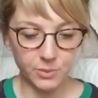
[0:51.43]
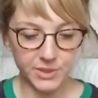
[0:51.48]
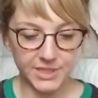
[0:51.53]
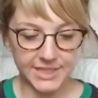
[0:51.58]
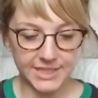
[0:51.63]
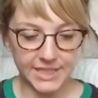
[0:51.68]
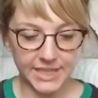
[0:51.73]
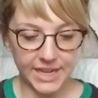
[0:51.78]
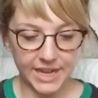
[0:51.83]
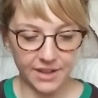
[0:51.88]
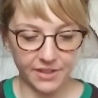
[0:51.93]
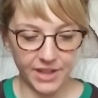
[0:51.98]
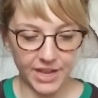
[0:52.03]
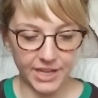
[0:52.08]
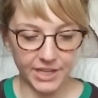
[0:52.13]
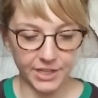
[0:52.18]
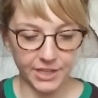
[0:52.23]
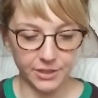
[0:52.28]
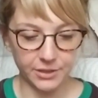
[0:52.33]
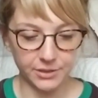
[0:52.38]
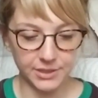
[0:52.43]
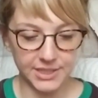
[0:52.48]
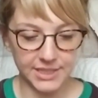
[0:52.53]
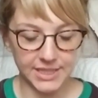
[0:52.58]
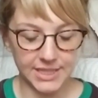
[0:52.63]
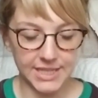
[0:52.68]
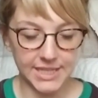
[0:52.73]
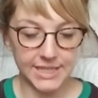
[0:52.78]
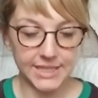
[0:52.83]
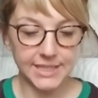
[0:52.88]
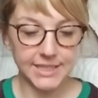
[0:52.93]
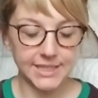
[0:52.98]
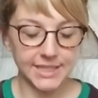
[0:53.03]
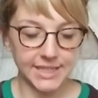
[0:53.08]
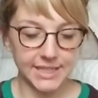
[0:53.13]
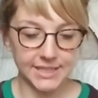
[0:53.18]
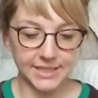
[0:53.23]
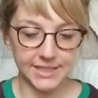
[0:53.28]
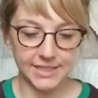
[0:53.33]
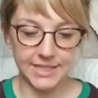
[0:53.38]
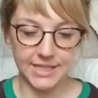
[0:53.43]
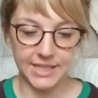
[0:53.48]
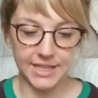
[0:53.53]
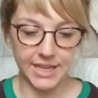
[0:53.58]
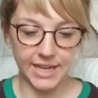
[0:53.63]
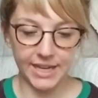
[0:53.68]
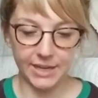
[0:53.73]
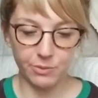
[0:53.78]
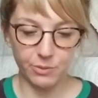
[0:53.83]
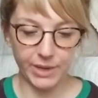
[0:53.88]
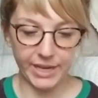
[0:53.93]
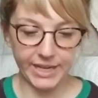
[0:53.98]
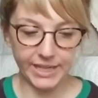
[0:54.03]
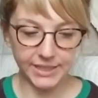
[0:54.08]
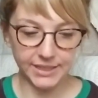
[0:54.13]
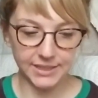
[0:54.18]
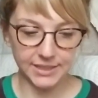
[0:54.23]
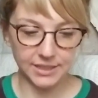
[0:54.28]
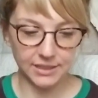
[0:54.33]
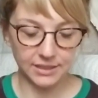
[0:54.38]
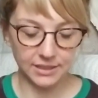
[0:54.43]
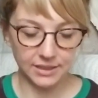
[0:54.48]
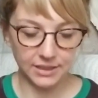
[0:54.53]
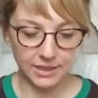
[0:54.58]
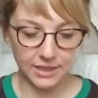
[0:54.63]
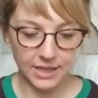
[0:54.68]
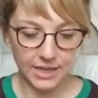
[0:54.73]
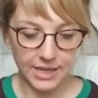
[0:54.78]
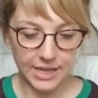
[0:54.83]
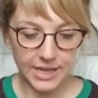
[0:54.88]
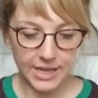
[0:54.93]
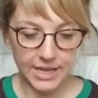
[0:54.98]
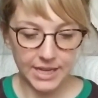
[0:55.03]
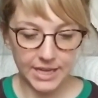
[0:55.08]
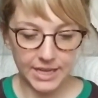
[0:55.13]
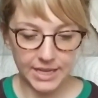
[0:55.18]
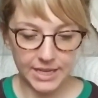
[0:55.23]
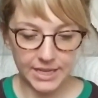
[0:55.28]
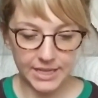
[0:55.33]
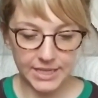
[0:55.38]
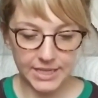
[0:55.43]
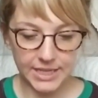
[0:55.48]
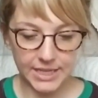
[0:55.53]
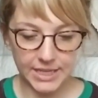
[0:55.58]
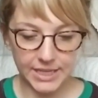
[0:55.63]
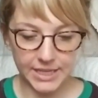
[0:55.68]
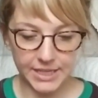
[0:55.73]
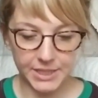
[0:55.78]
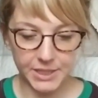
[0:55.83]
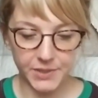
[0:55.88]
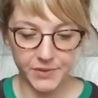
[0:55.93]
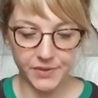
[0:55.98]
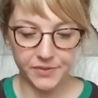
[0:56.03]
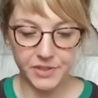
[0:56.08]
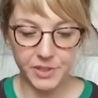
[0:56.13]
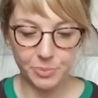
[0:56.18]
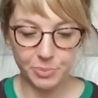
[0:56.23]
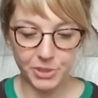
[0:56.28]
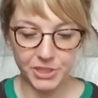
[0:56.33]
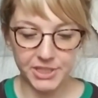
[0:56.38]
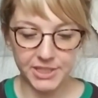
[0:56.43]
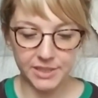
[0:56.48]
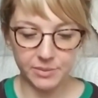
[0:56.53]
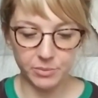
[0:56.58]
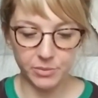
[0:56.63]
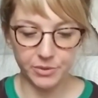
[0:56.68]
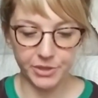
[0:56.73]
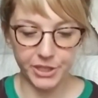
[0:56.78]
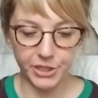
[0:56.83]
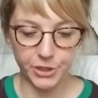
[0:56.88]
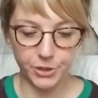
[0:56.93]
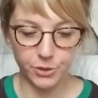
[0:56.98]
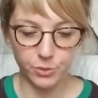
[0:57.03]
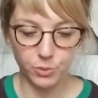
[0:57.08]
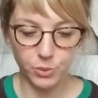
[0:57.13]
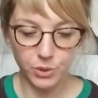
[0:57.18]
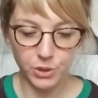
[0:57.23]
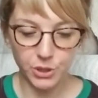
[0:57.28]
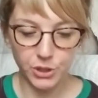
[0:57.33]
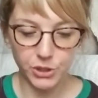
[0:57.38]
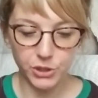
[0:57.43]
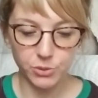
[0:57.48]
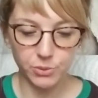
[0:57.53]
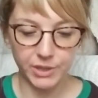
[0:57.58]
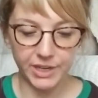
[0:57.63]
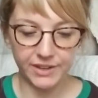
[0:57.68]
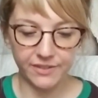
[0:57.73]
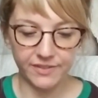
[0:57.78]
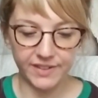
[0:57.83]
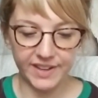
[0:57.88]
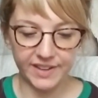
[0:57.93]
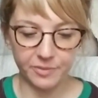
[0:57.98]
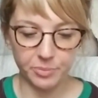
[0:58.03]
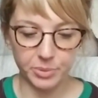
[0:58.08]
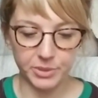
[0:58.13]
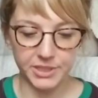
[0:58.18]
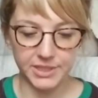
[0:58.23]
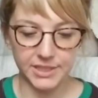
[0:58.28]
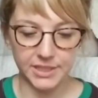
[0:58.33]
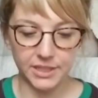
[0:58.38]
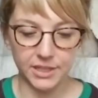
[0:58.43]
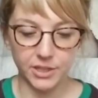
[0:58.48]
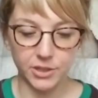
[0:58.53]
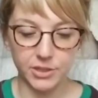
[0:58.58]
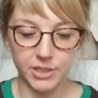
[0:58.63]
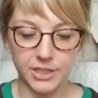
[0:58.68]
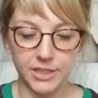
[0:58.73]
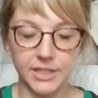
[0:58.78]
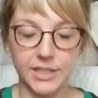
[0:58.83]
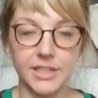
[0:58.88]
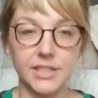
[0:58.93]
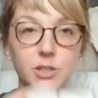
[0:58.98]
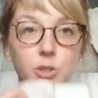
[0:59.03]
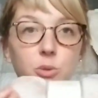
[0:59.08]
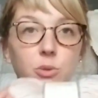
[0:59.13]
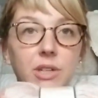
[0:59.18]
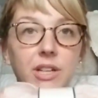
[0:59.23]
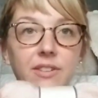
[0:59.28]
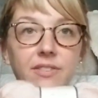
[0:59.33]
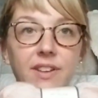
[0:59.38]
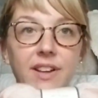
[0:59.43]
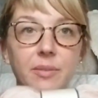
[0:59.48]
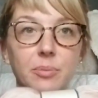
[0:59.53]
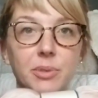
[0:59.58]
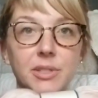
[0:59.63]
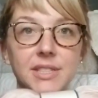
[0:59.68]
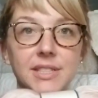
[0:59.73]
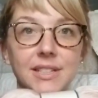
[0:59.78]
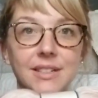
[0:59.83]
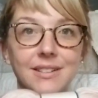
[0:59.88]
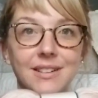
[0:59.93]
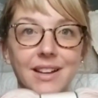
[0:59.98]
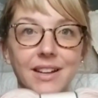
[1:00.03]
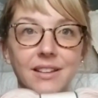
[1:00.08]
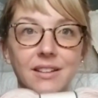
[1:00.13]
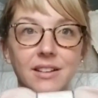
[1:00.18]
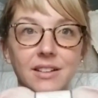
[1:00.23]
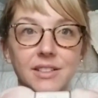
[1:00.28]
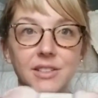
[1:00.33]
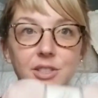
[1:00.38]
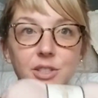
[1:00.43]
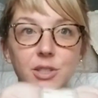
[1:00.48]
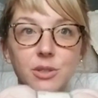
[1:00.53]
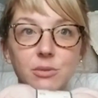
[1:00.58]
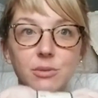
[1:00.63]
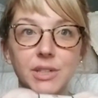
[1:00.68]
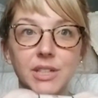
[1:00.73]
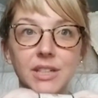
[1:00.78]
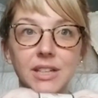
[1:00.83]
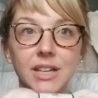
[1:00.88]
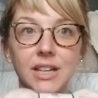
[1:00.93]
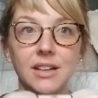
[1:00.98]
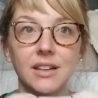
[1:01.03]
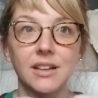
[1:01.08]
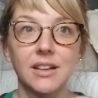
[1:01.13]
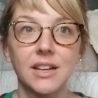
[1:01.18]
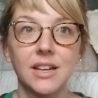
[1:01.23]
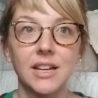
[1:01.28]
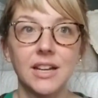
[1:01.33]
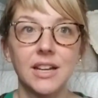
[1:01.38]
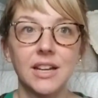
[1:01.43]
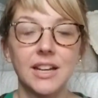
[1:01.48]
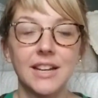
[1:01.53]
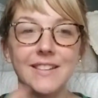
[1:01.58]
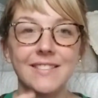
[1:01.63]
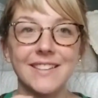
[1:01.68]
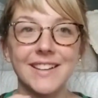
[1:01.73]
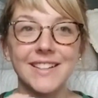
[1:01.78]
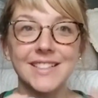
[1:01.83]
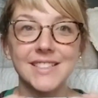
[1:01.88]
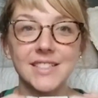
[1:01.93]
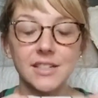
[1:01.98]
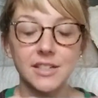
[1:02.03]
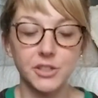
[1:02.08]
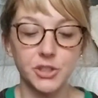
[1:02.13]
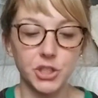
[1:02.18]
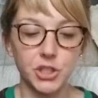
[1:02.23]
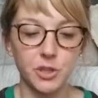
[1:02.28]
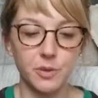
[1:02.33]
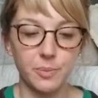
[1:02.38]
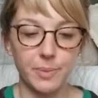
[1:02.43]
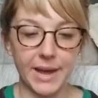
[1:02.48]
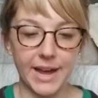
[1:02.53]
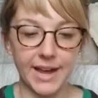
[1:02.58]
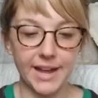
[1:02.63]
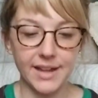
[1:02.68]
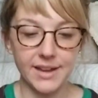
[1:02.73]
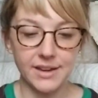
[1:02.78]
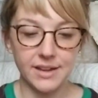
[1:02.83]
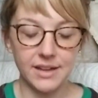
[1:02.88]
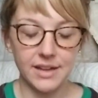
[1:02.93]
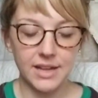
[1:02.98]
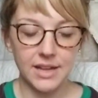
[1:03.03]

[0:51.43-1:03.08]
we'll see how that goes. This is the DK weight. It is 50% merino wool, 25% acrylic, and 25% nylon. So really, that's not too bad.